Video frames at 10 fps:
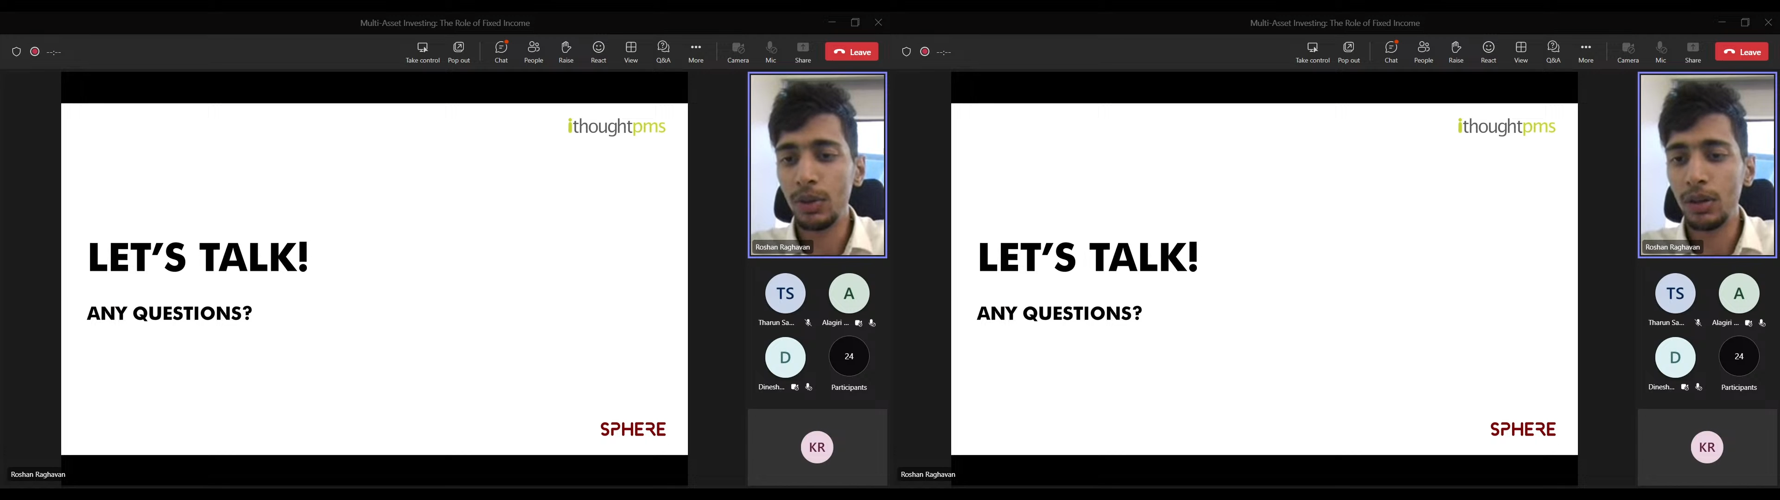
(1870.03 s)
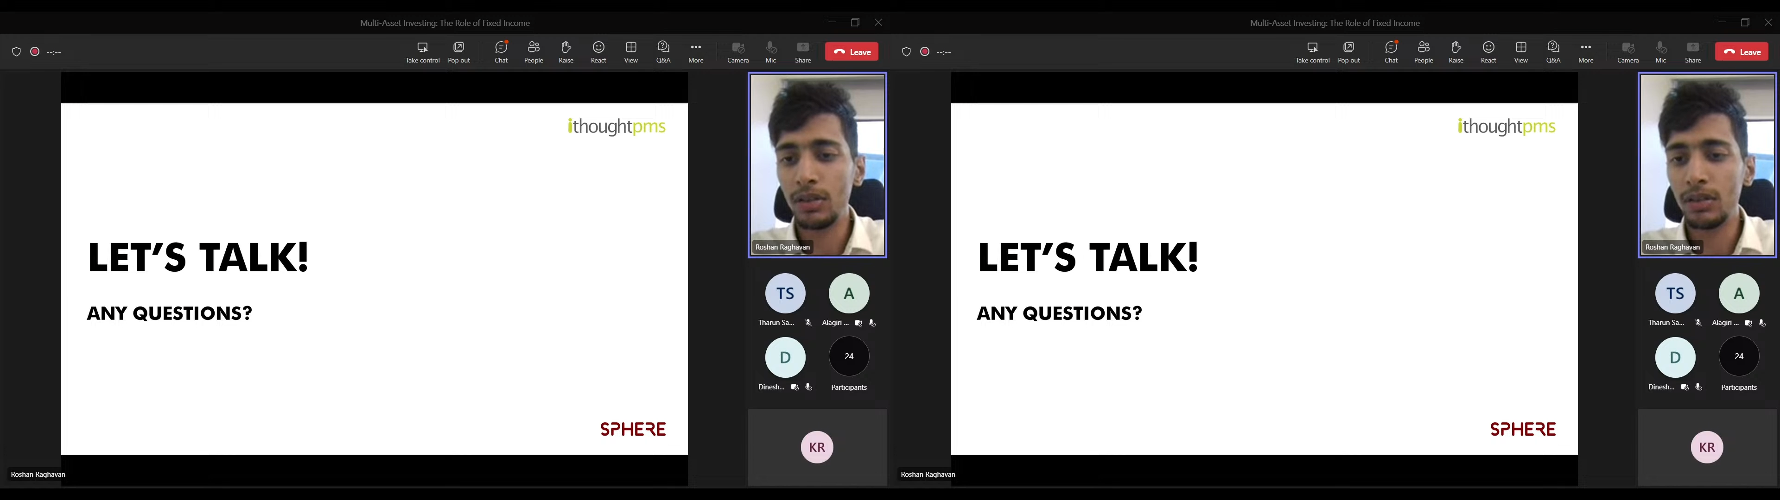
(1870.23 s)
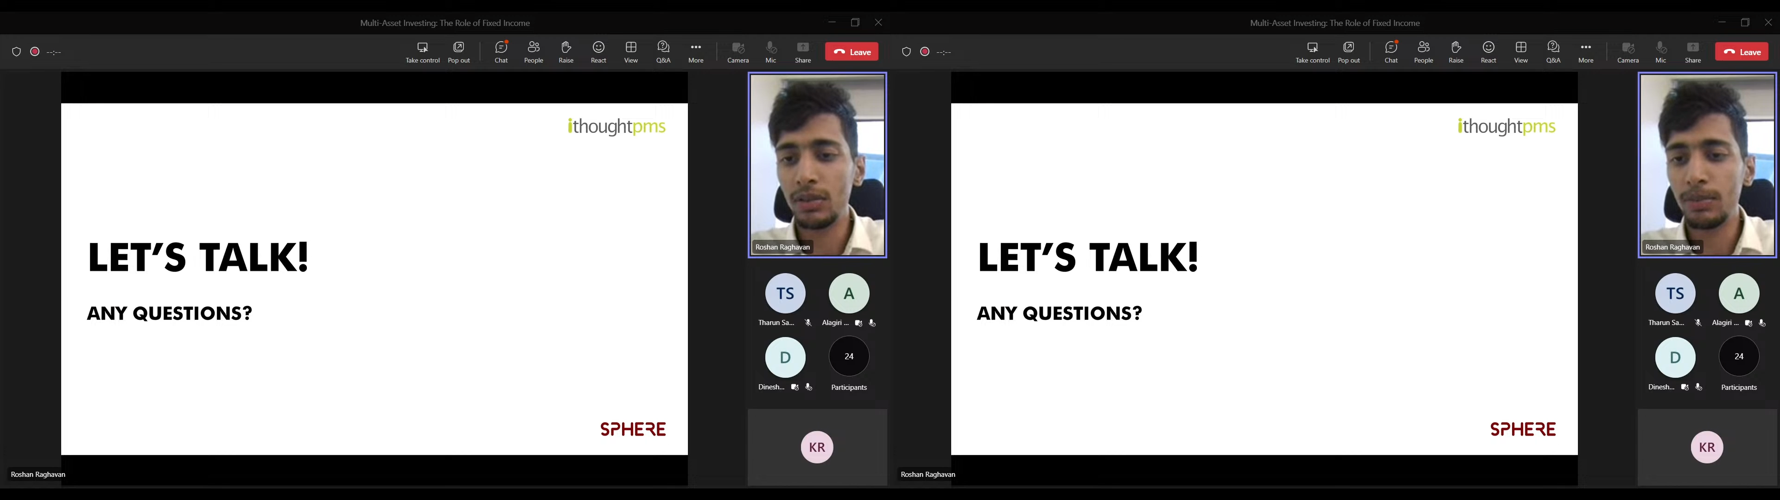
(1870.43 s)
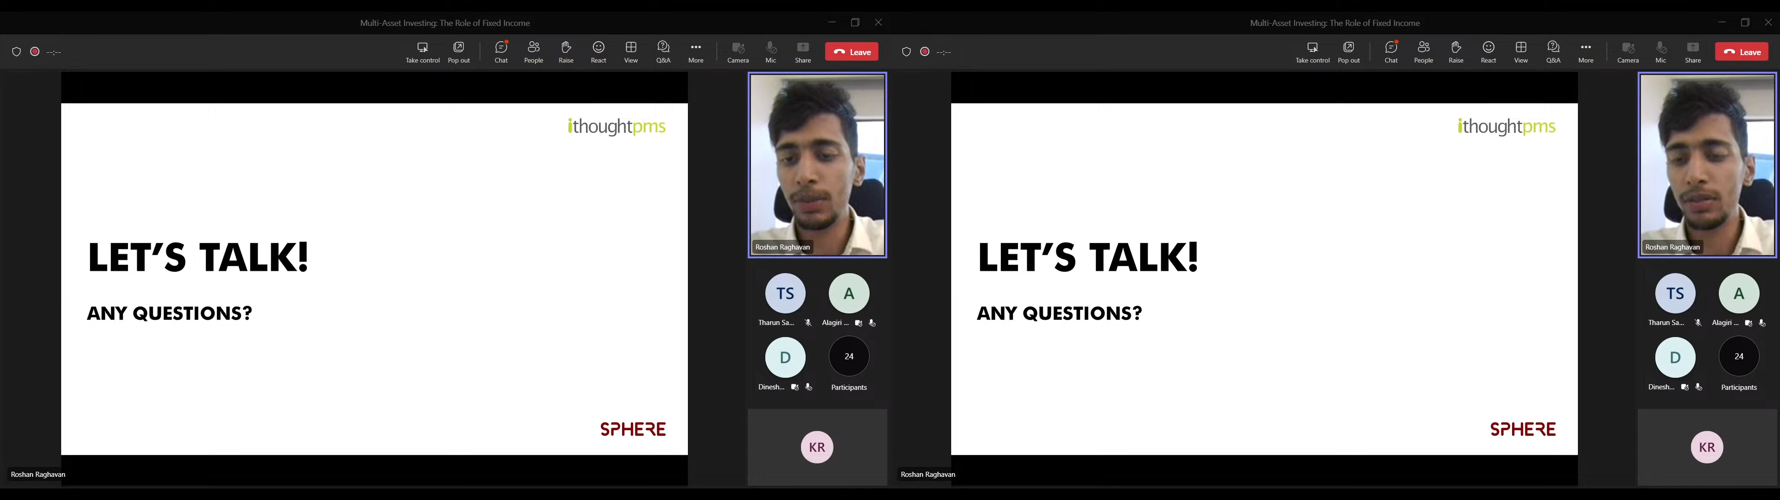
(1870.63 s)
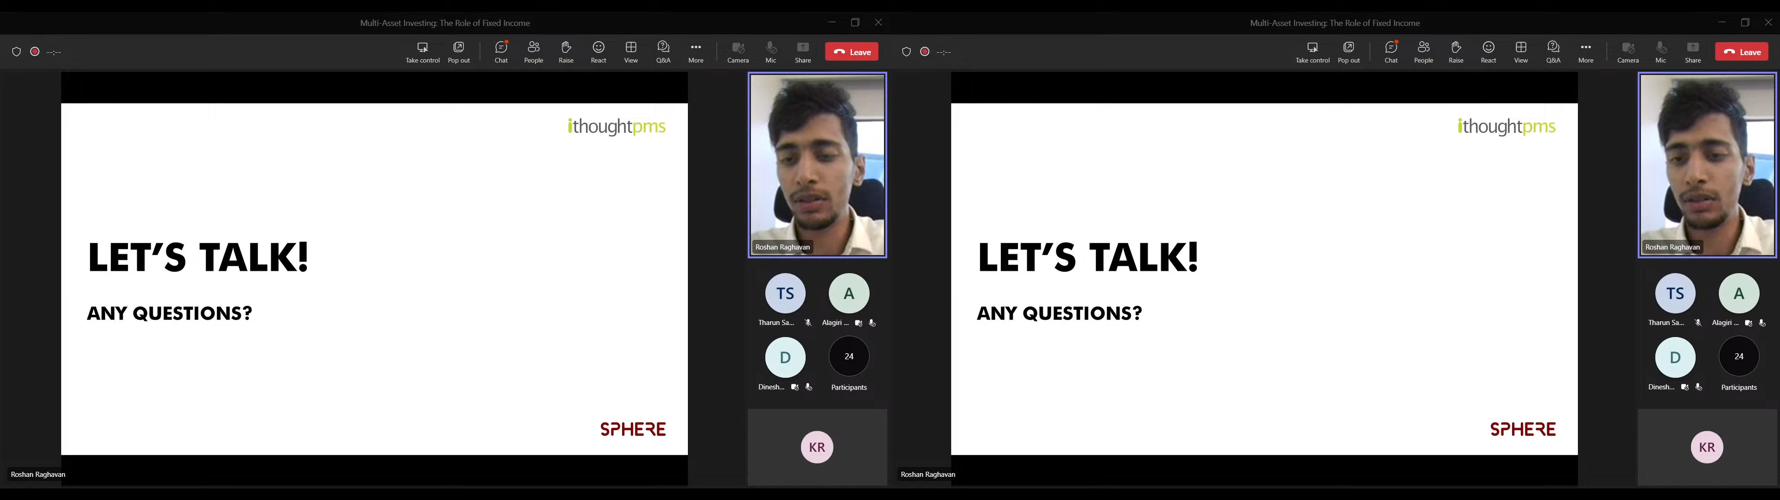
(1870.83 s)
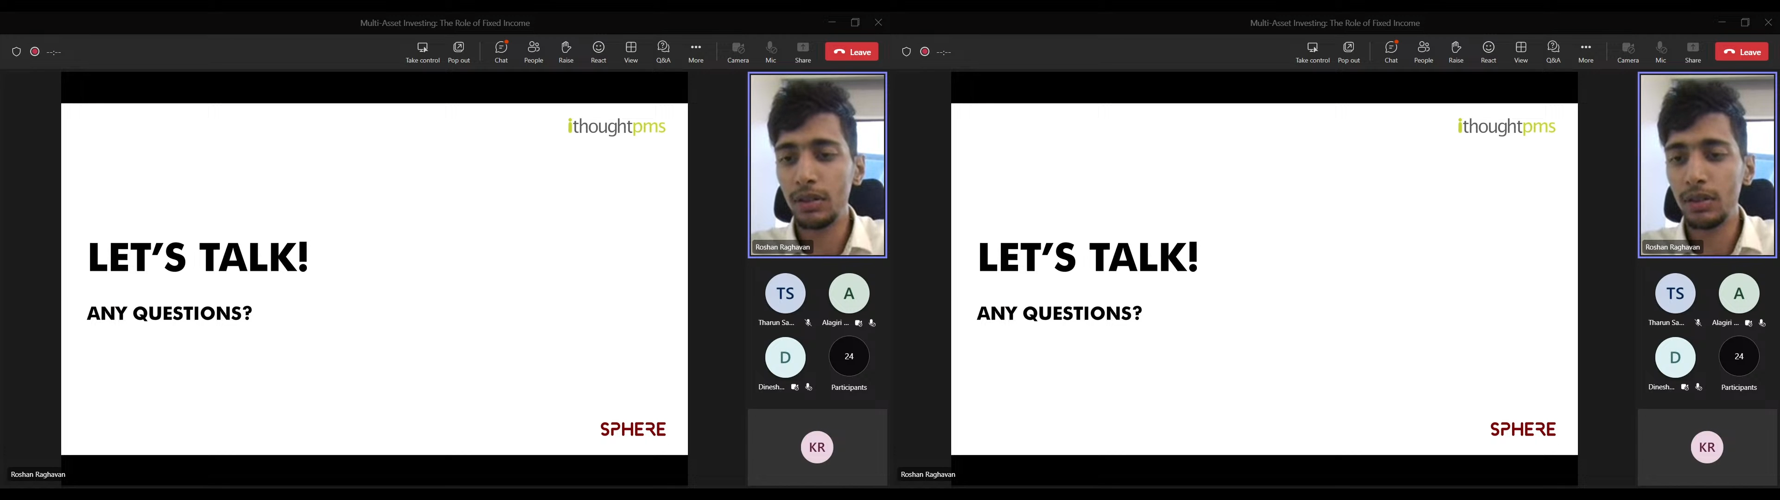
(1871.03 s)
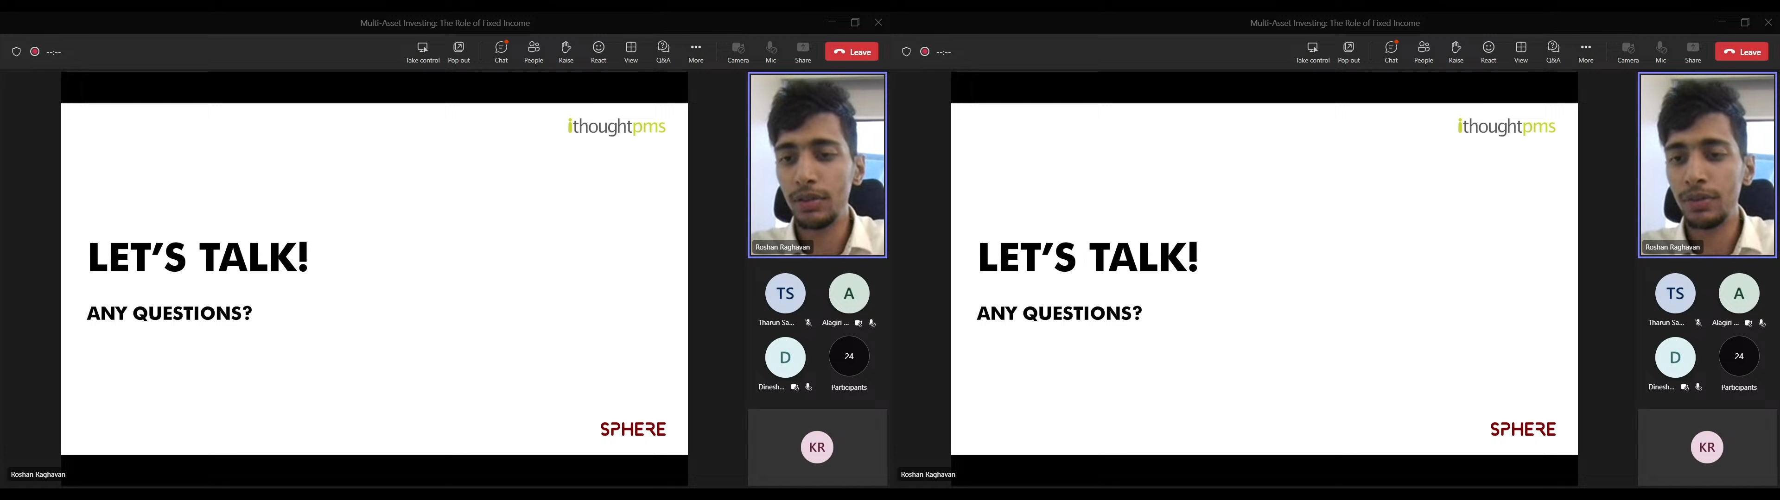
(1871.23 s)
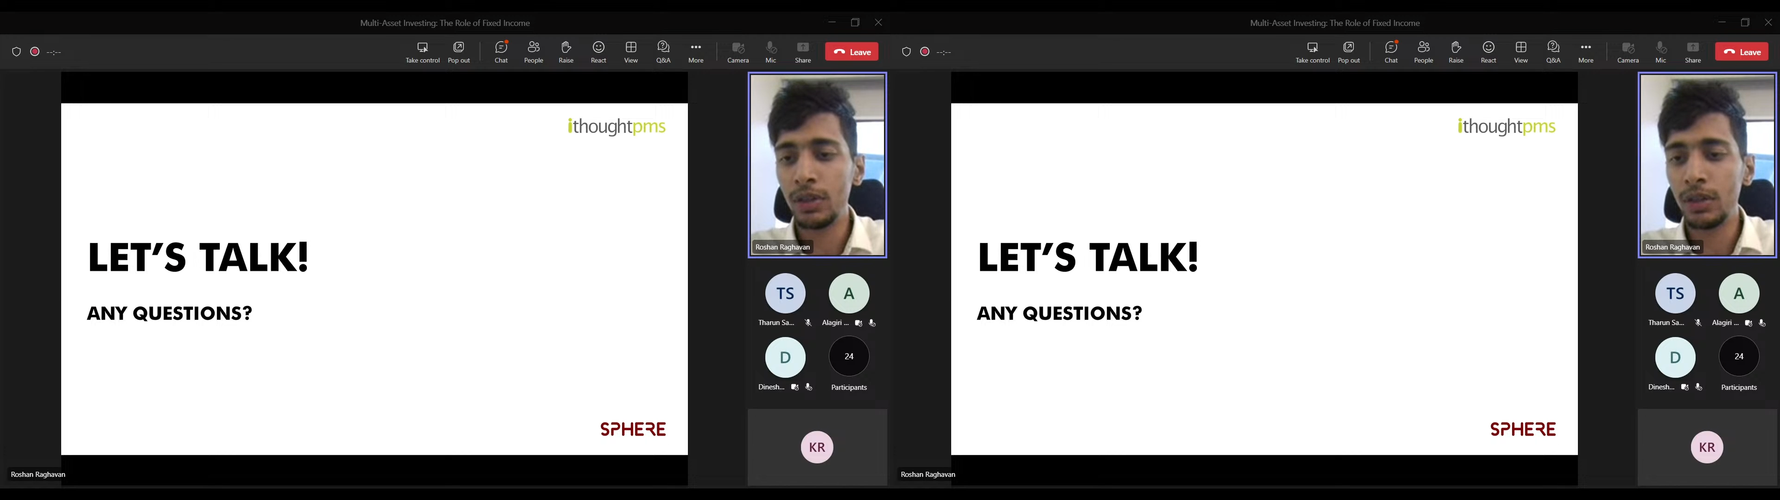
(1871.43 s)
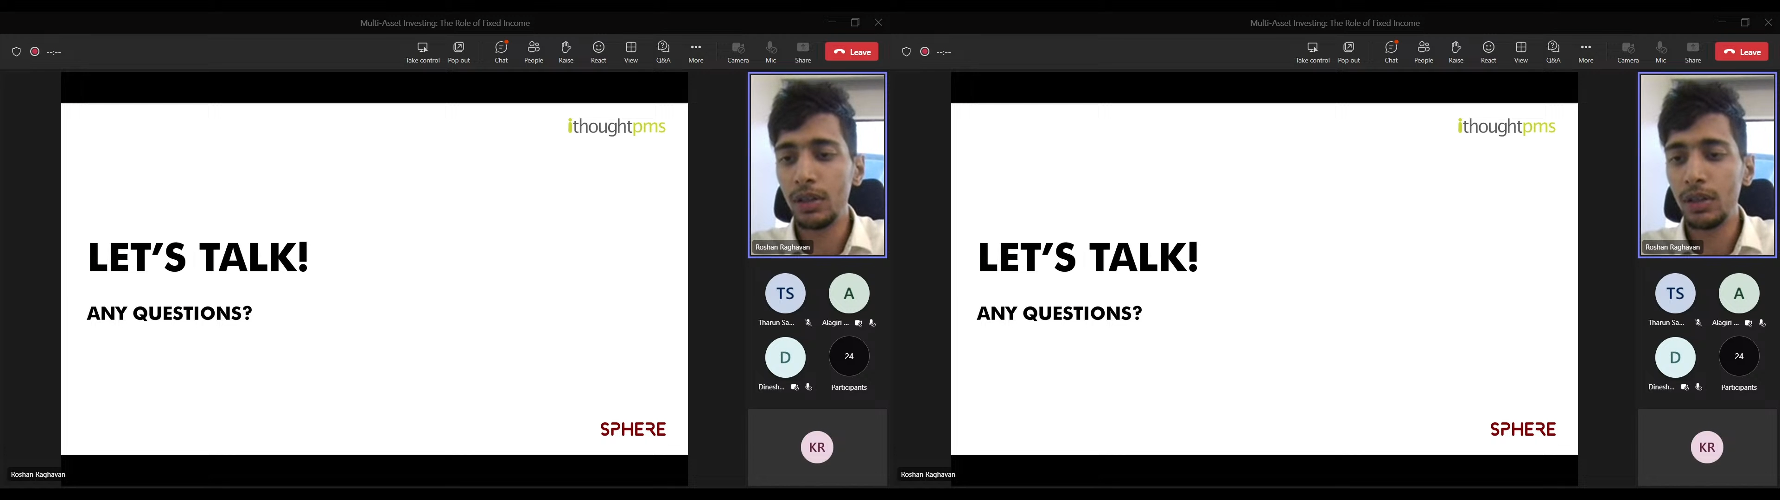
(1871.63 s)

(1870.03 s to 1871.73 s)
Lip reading: what percent of